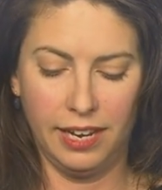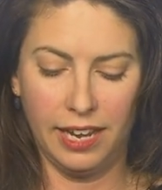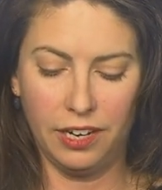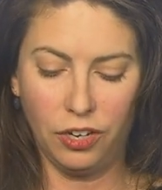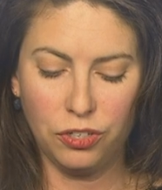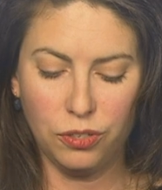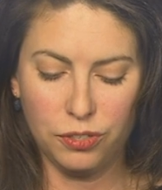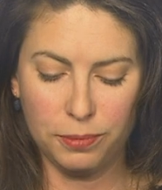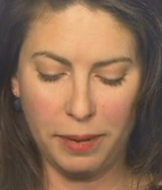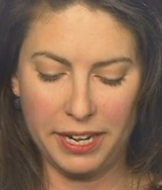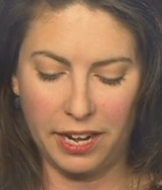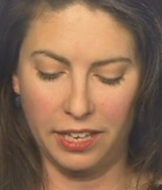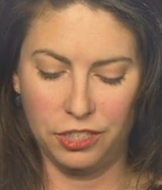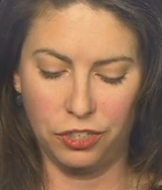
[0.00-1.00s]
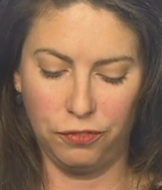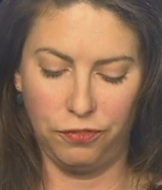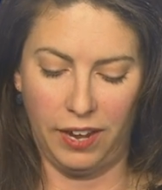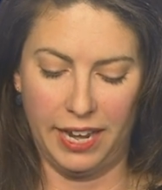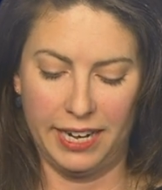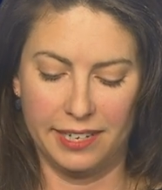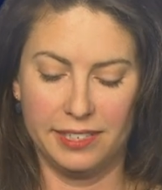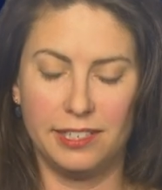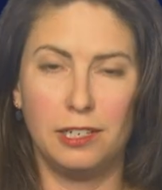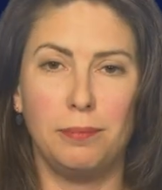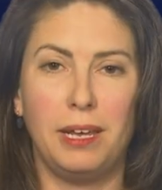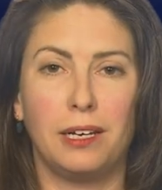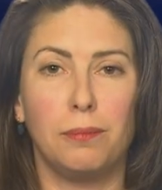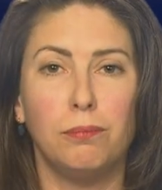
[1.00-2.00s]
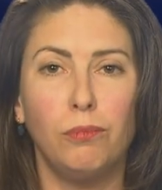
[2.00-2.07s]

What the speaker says: And I'll use my knowledge of finance to make a